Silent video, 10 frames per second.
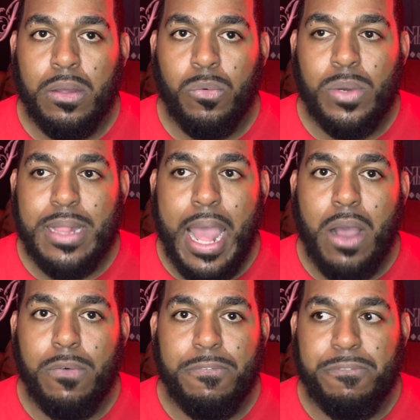
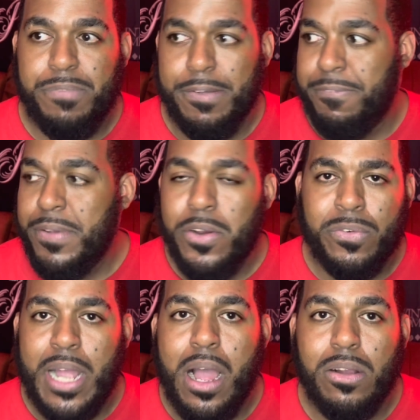without the fear of
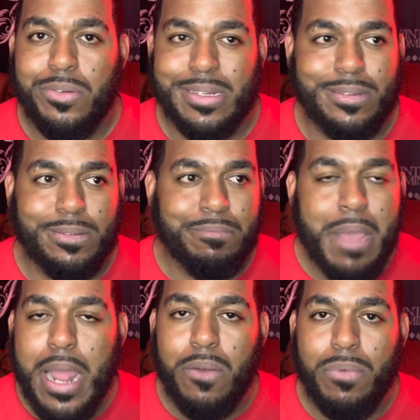Congress
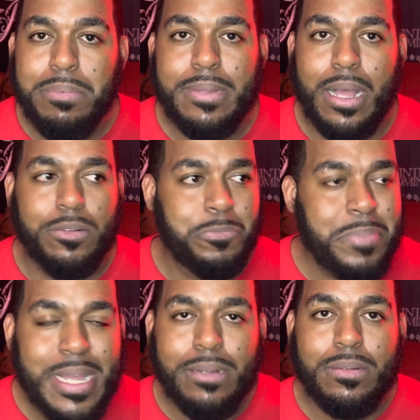banning reptiles.
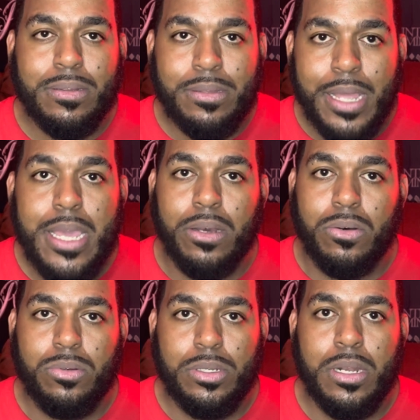Big
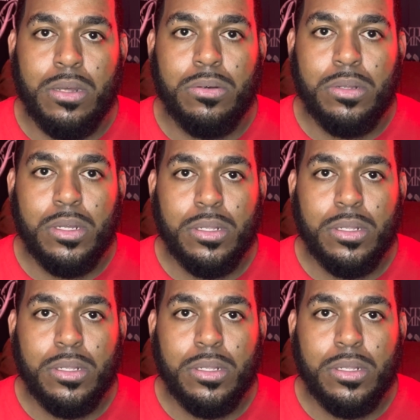deal, you know.